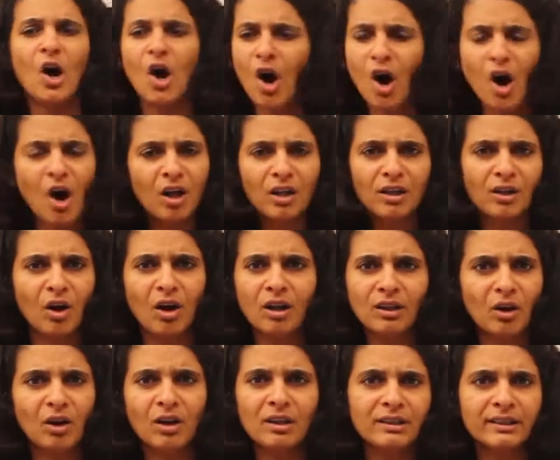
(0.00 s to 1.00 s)

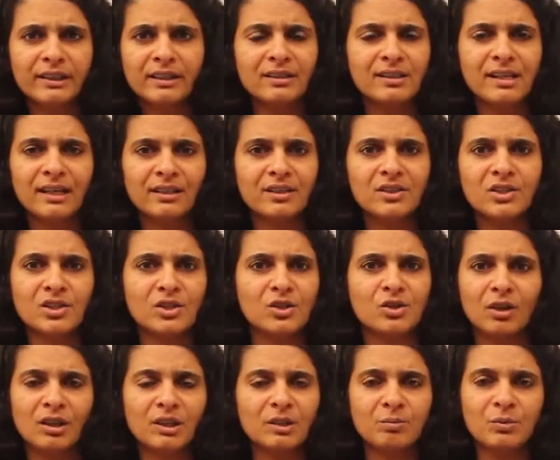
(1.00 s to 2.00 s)
all the intelligence,
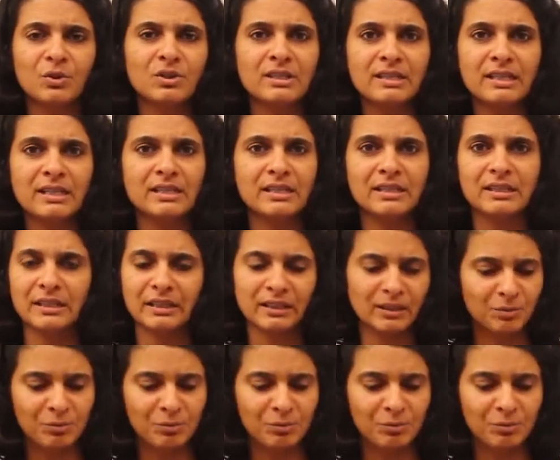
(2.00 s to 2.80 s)
all the processing.